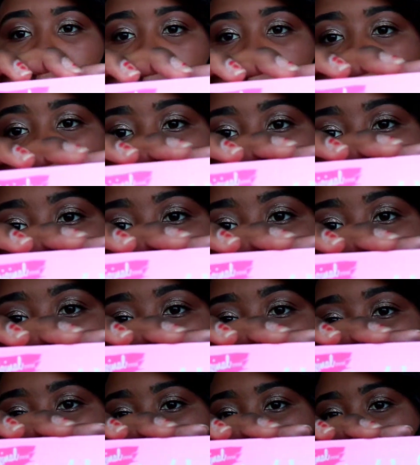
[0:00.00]
magic
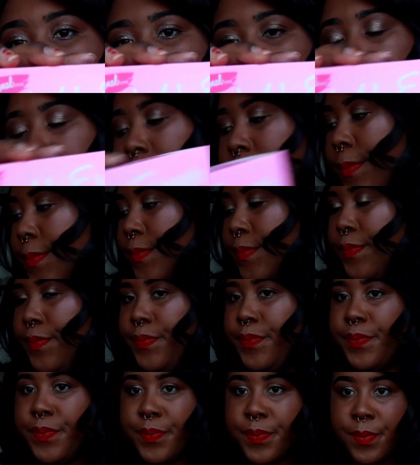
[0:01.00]
eraser.
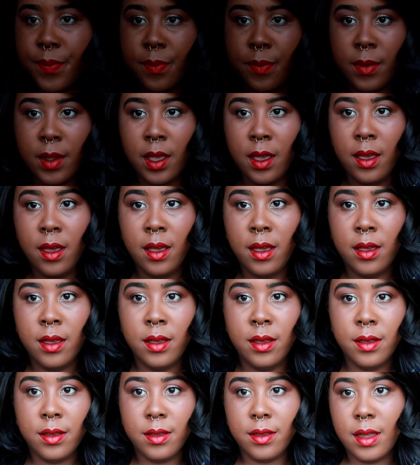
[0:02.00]

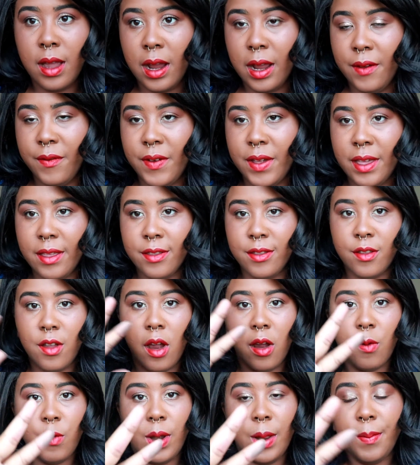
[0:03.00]
Sorry if it gets
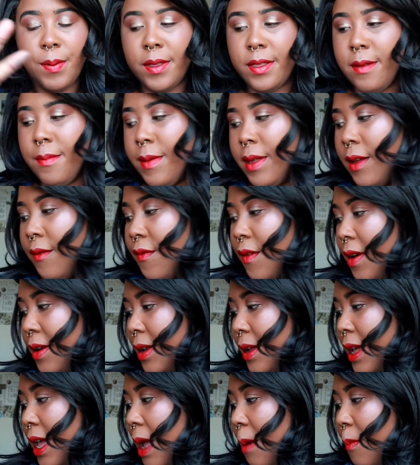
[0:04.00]
dark when I put something in front
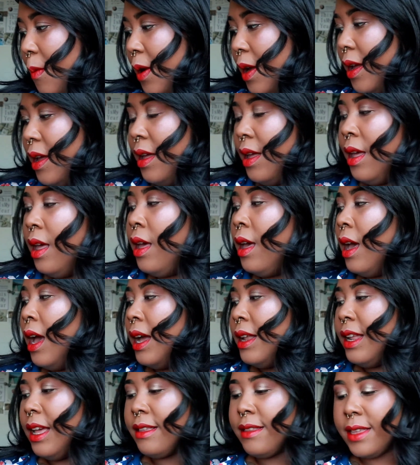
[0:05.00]
of the camera.
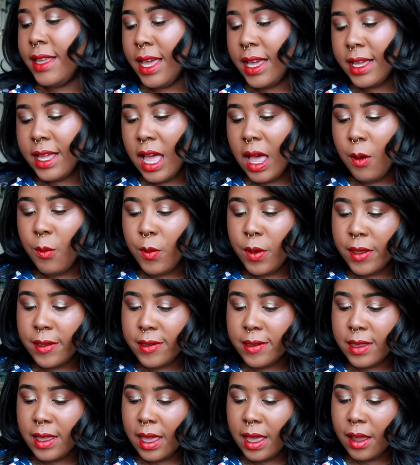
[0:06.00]
Next thing I got
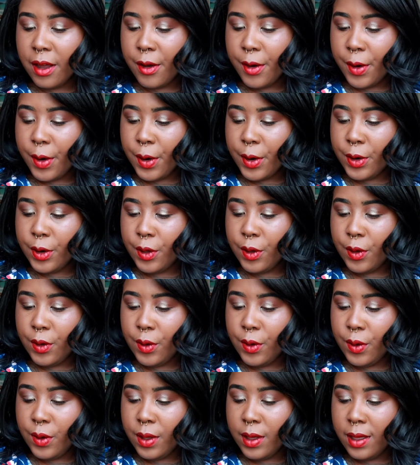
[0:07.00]
was the
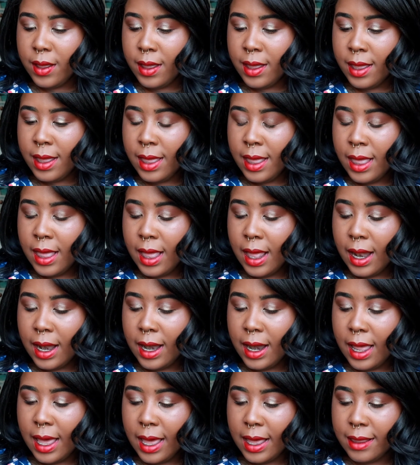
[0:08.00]
Ernal
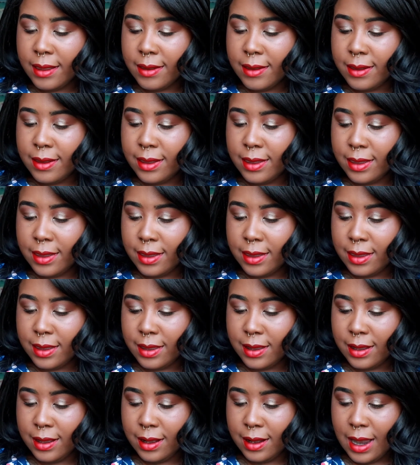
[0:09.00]

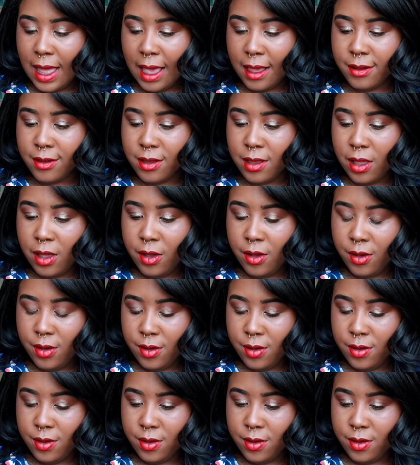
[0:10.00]
Laszlo,